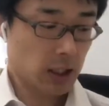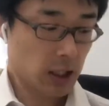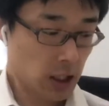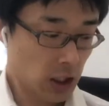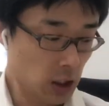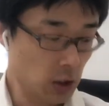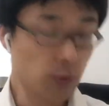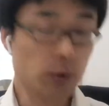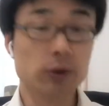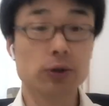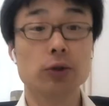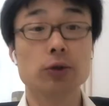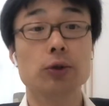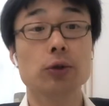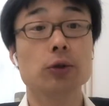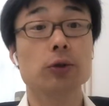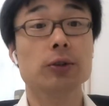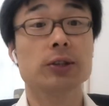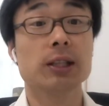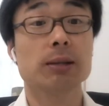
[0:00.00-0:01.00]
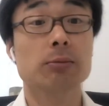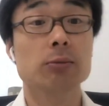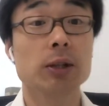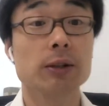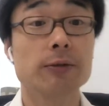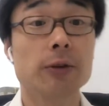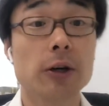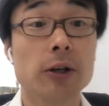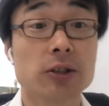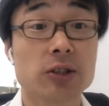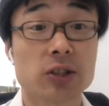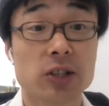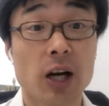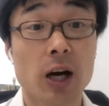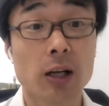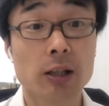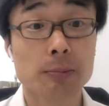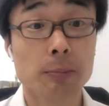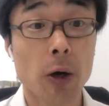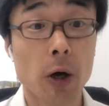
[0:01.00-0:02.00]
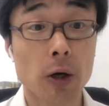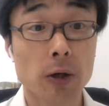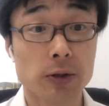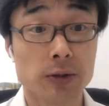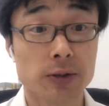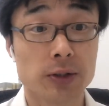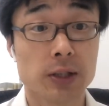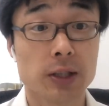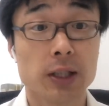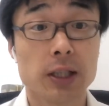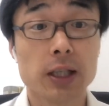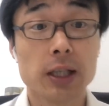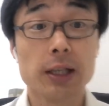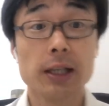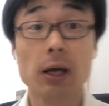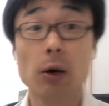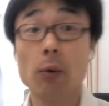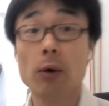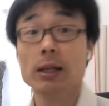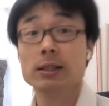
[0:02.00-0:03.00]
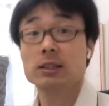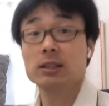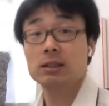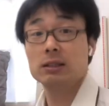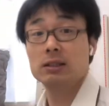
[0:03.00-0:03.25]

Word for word: you want to do some reverse child pose. Now what's,